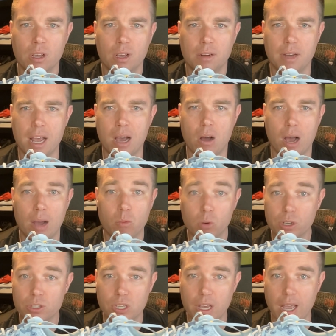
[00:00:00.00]
Now, I will
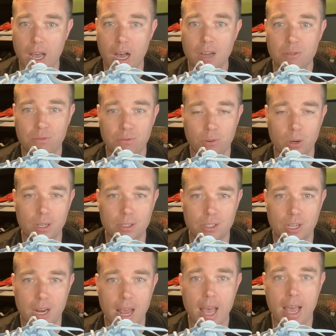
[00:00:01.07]
say on foot,
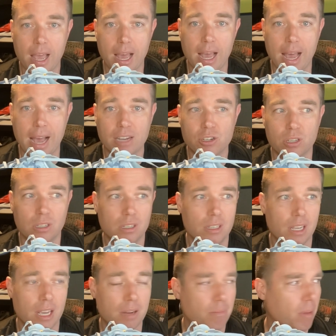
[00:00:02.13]
today I actually
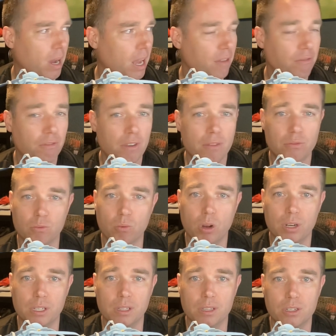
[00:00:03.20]
did my 5th run
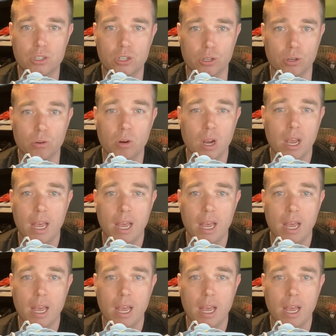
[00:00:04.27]
in this shoe,